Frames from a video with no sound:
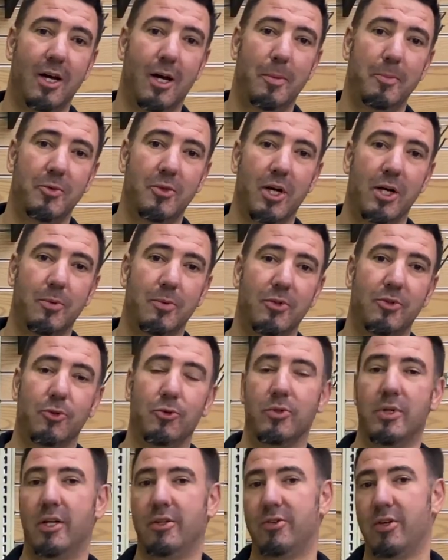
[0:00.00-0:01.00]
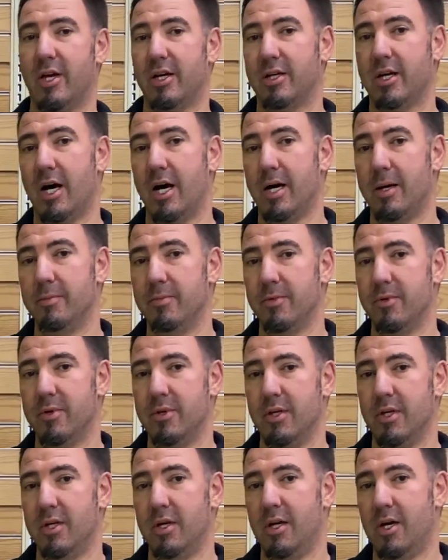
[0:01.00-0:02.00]
I'm Doug with toolnut.com.
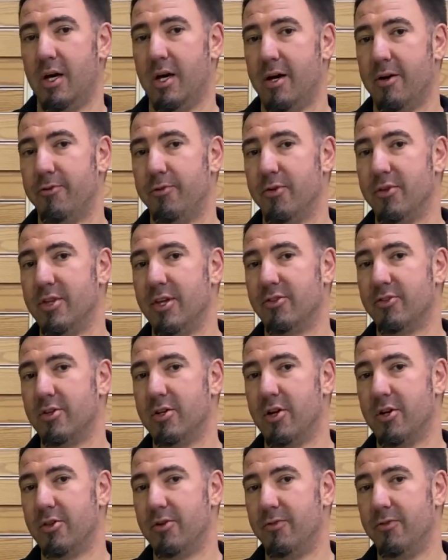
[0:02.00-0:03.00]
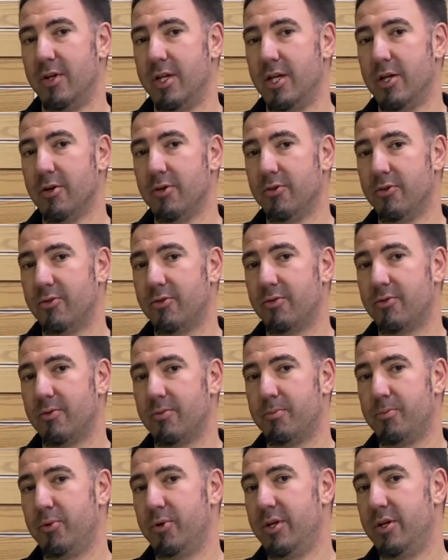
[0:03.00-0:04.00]
For this and other videos,
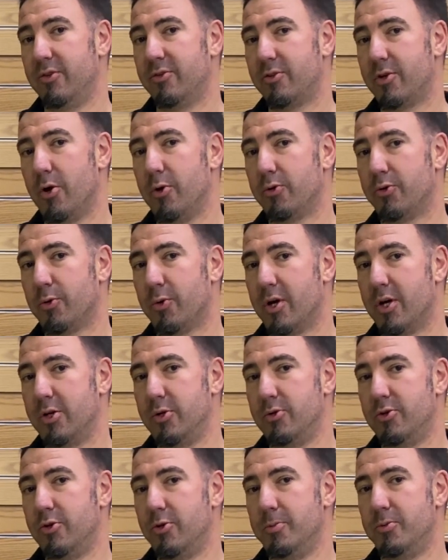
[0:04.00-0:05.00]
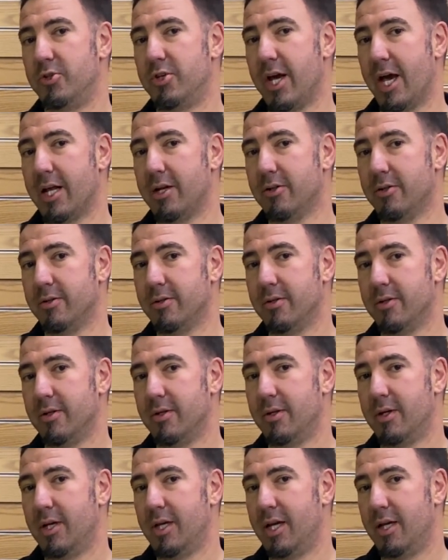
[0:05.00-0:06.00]
please go to our YouTube channel,
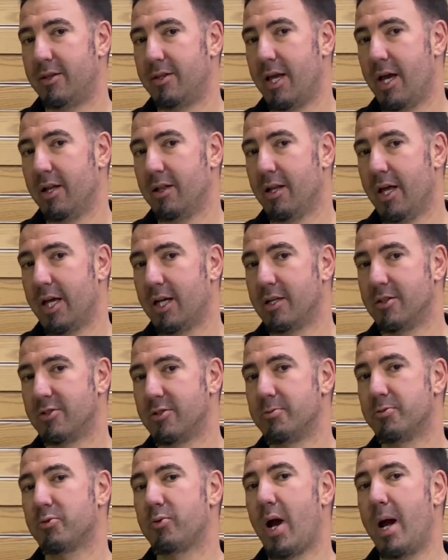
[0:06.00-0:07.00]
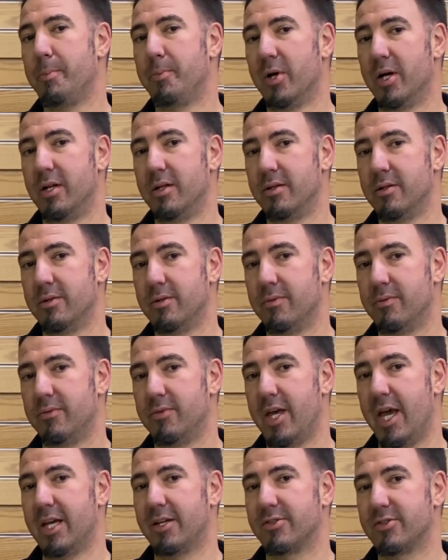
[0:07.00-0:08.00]
hit that like and subscribe button.
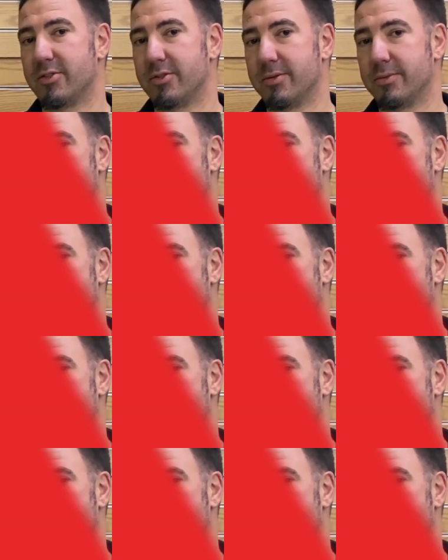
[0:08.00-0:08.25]
Thanks.